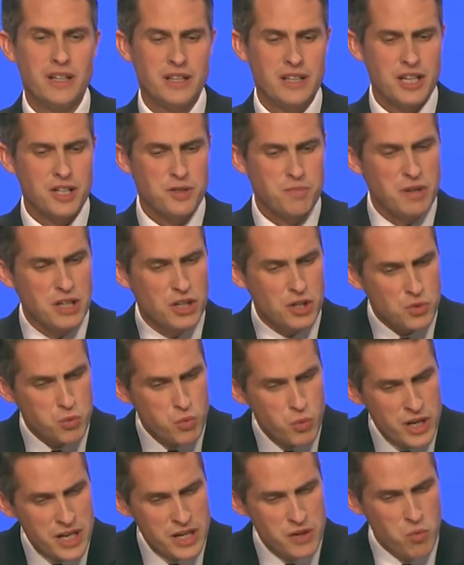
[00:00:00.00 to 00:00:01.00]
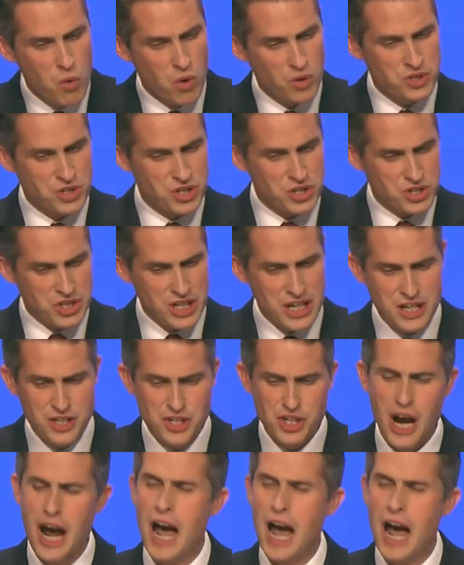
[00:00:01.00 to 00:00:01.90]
this because we want to teach